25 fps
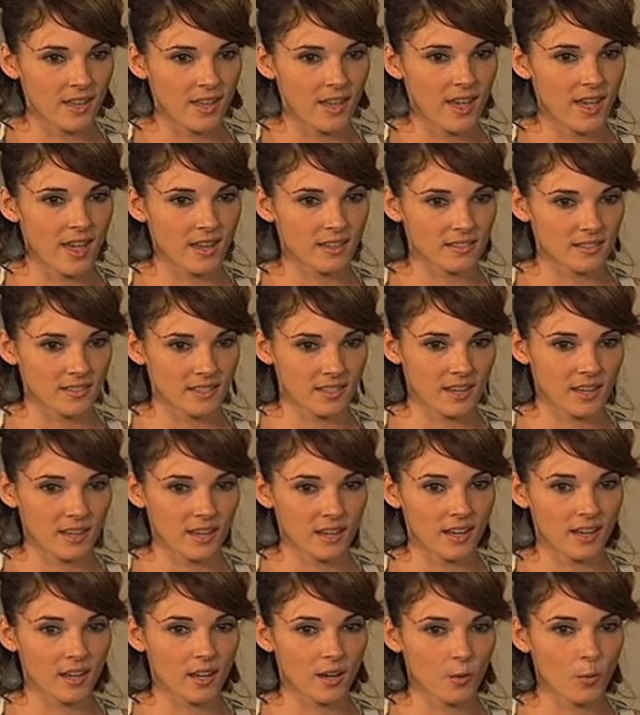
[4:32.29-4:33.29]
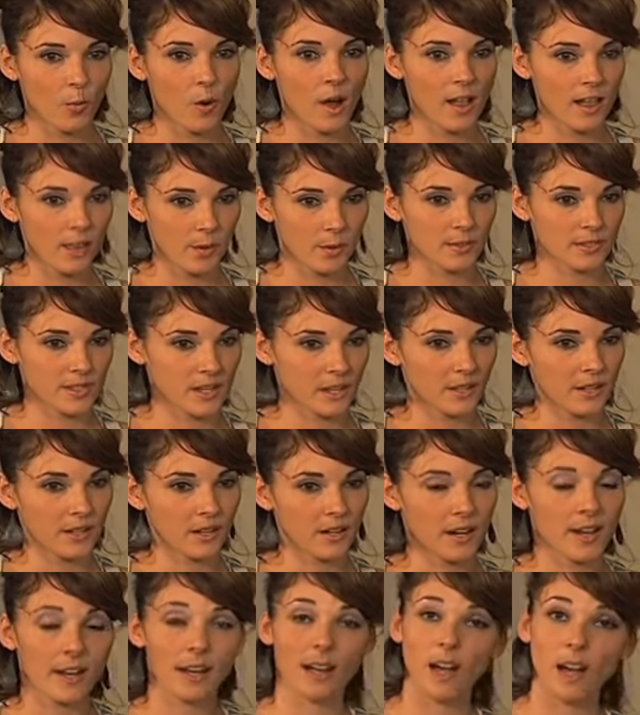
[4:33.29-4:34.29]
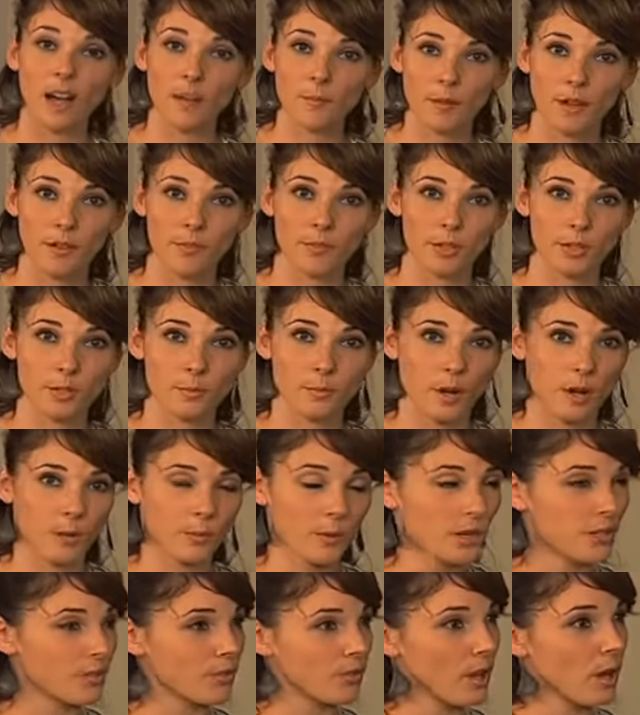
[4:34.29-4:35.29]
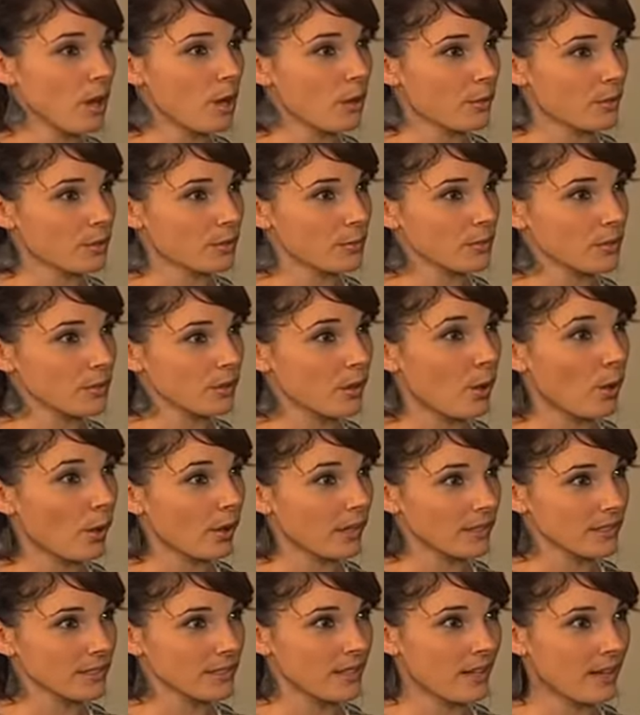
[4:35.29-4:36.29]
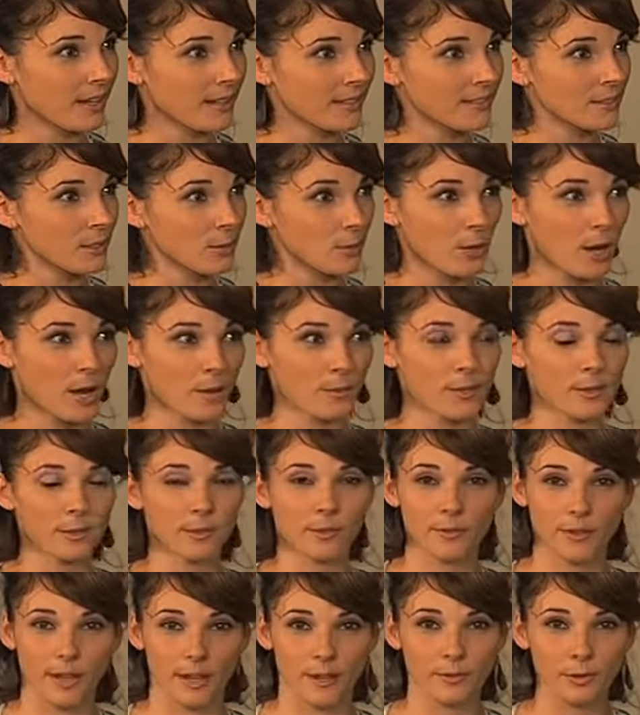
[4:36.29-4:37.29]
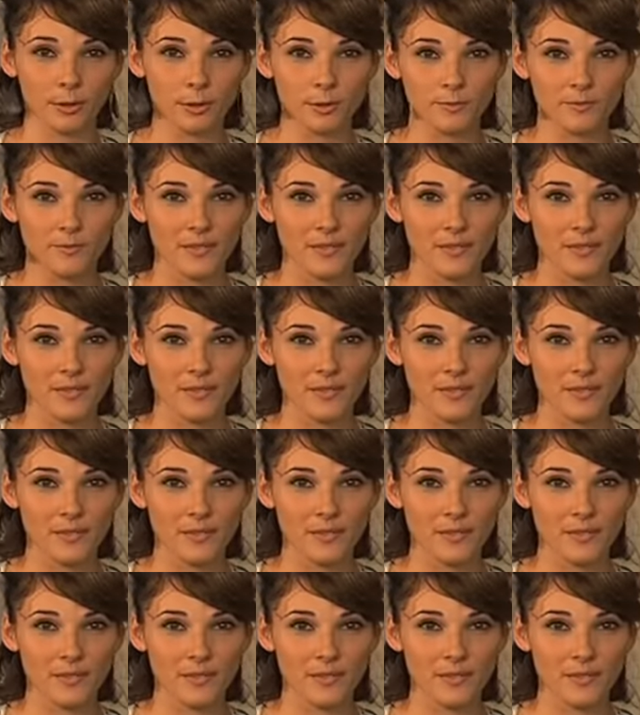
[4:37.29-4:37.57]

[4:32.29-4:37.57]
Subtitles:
and singing while I was out here, I got my first Broadway show, which was A Chorus Line, the Broadway revival.